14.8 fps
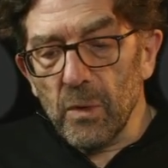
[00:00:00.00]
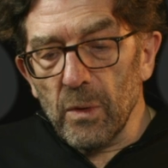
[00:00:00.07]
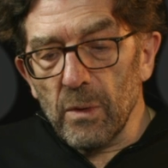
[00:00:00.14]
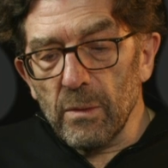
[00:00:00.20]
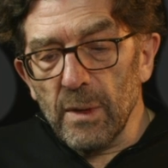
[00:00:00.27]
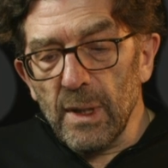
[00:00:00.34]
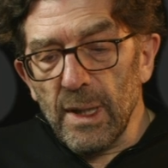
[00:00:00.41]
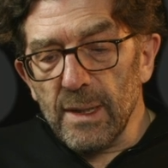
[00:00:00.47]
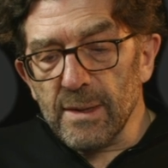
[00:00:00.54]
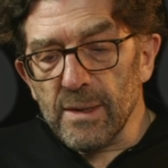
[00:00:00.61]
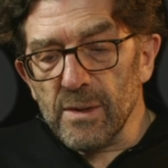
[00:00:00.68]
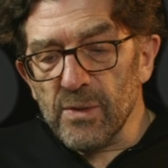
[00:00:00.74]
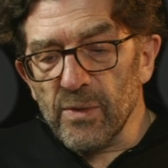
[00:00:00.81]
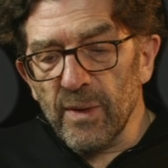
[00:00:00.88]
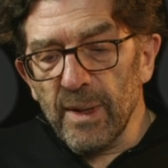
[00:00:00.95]

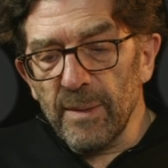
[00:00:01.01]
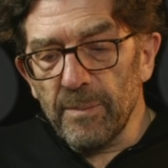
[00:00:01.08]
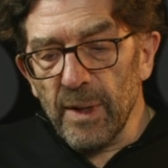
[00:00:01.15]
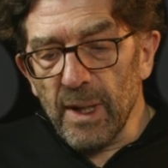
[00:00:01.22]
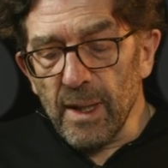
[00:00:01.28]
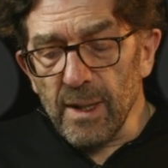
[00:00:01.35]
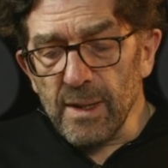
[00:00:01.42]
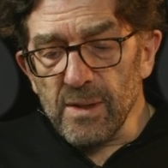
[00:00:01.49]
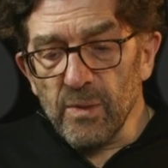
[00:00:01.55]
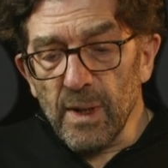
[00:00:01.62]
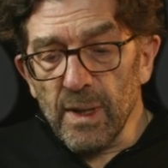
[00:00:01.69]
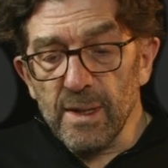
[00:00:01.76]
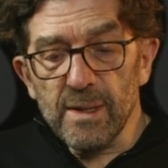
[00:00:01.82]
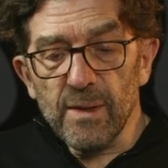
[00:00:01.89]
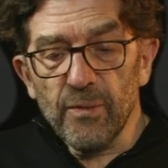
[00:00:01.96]
needs three parts.
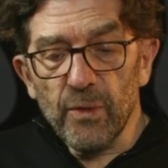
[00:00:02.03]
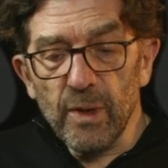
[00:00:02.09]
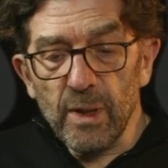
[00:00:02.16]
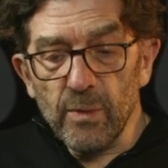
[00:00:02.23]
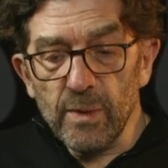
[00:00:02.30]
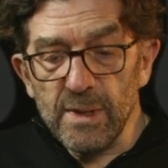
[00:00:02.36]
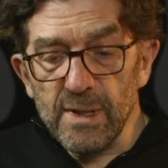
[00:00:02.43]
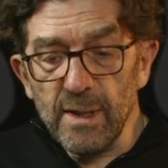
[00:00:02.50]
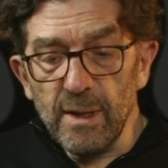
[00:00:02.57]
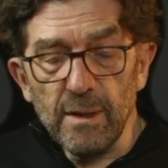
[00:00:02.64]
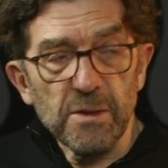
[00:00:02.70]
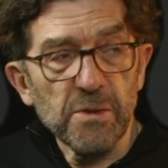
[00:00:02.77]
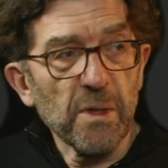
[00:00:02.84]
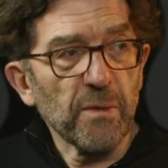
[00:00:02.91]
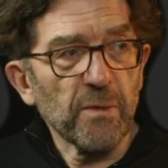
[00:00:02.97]
One is the frequency,
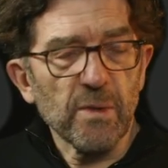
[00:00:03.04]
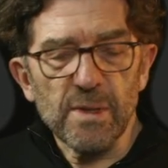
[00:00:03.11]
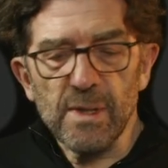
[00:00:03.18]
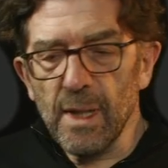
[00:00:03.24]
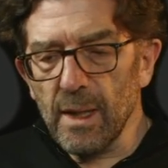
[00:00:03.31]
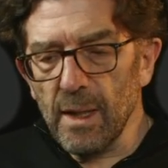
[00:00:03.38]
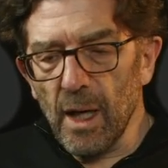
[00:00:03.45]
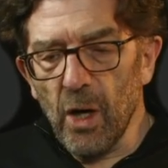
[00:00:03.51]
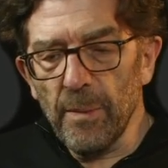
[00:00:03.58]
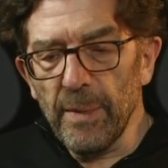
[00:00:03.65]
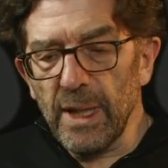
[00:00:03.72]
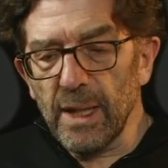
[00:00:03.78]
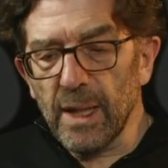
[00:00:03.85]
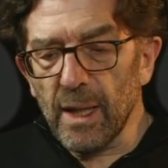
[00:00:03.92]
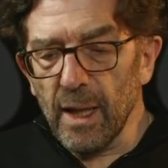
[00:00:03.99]
so you have to say how
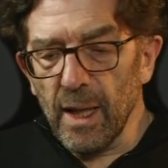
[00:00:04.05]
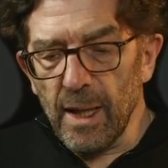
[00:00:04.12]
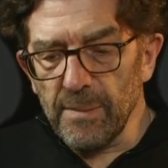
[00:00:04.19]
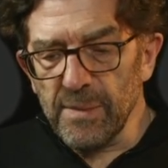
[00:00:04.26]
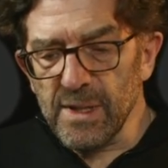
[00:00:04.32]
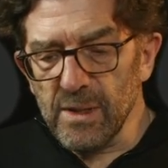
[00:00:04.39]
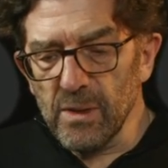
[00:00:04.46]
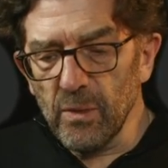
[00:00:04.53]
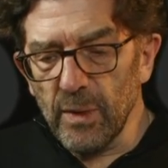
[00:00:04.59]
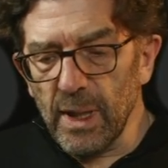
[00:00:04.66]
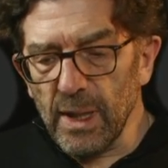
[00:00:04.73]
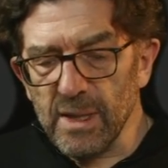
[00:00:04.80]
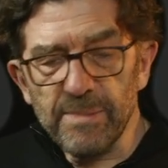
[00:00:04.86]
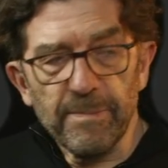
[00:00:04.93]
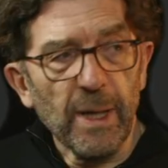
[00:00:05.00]
many claims do we
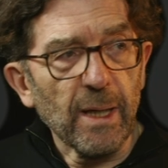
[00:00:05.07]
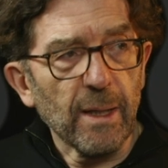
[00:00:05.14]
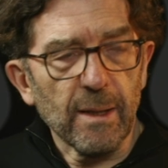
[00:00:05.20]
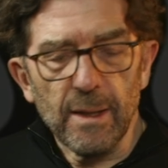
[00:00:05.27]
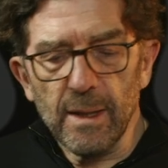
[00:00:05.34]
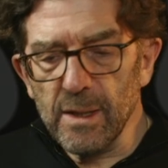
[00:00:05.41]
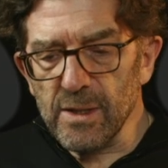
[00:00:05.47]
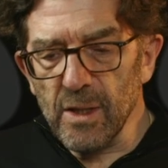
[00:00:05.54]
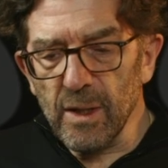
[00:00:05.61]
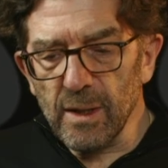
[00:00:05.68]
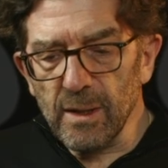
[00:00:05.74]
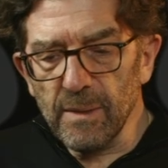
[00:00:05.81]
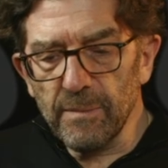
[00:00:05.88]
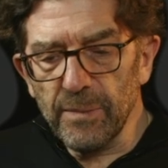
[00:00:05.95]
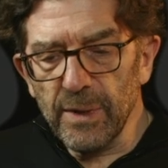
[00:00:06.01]
expect in a
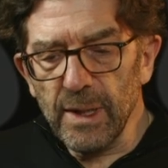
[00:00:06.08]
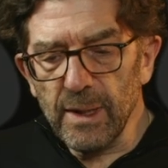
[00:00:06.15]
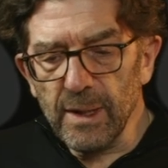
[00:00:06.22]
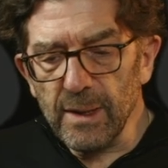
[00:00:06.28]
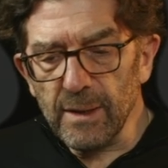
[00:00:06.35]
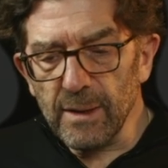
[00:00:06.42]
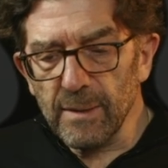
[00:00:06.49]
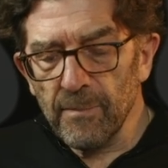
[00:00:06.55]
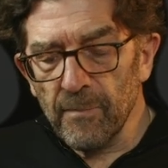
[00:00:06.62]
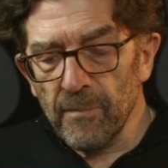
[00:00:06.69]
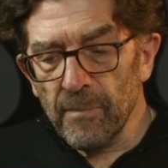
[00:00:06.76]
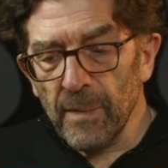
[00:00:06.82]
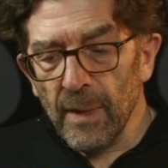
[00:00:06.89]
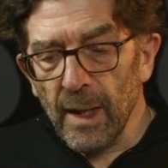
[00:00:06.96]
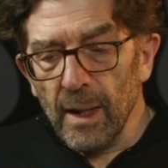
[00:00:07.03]
certain period.
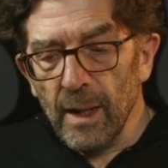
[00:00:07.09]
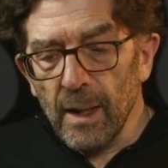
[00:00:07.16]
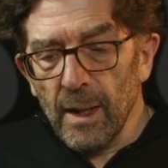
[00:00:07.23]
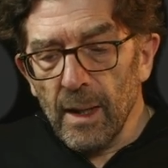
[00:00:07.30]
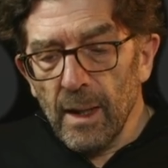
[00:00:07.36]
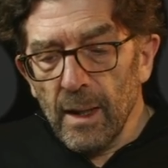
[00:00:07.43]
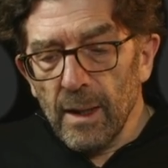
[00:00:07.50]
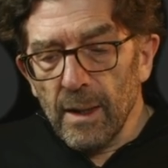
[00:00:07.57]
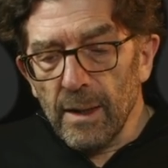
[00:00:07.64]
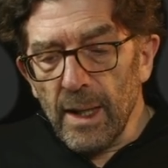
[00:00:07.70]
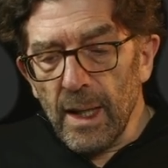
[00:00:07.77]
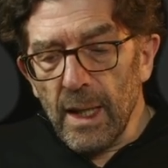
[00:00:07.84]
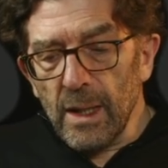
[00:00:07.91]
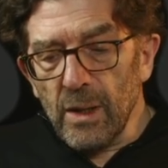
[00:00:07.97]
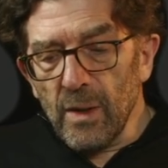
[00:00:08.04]

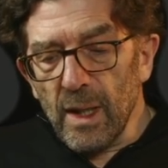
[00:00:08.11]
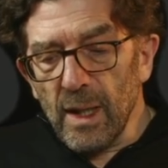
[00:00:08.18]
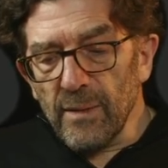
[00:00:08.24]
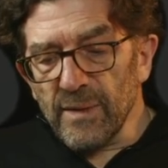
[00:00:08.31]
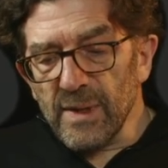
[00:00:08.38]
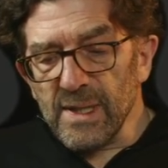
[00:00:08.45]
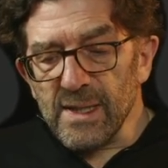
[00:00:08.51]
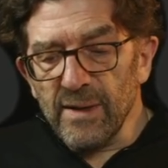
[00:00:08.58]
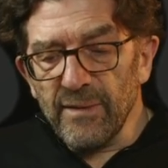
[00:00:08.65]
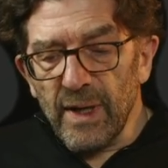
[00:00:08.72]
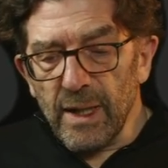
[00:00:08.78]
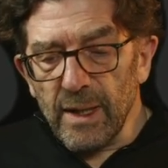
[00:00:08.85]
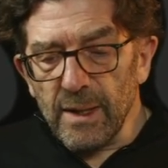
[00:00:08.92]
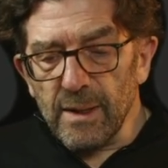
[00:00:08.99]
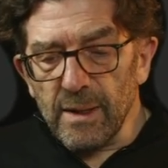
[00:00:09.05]
Then you have the
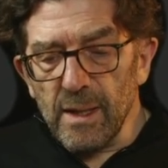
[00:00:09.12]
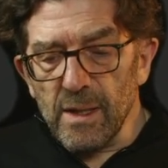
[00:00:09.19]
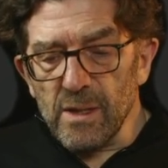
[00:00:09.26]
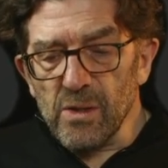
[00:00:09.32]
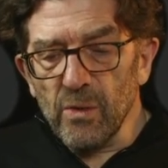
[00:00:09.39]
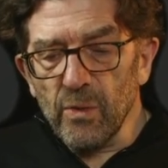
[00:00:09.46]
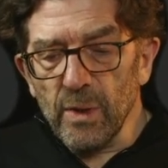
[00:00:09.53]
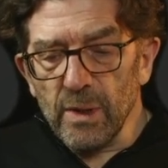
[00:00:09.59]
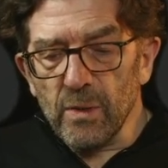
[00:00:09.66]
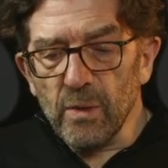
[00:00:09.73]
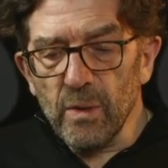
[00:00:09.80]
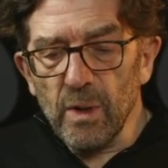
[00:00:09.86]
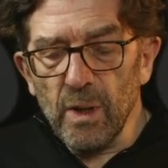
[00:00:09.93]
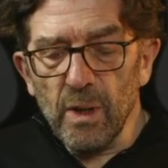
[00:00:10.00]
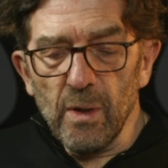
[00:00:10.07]
severity, so you want
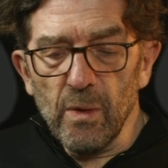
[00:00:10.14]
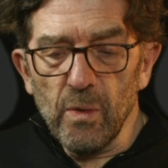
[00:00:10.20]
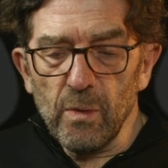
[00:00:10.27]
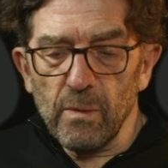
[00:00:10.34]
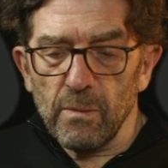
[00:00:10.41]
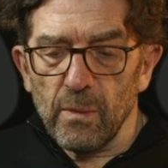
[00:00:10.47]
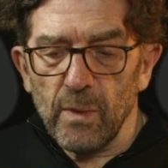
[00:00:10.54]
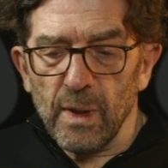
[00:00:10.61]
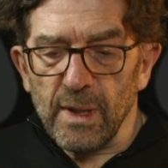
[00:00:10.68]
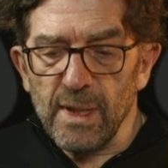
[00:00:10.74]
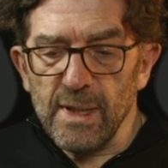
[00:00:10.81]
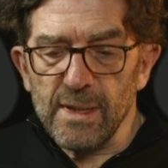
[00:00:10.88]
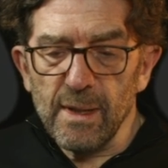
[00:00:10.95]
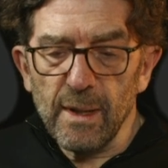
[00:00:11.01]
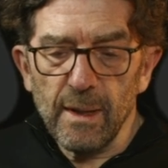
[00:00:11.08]
to know what
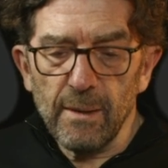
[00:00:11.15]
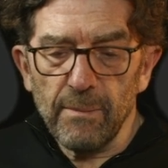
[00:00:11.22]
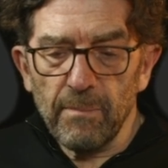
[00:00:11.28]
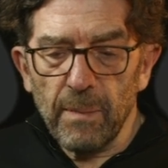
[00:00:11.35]
is the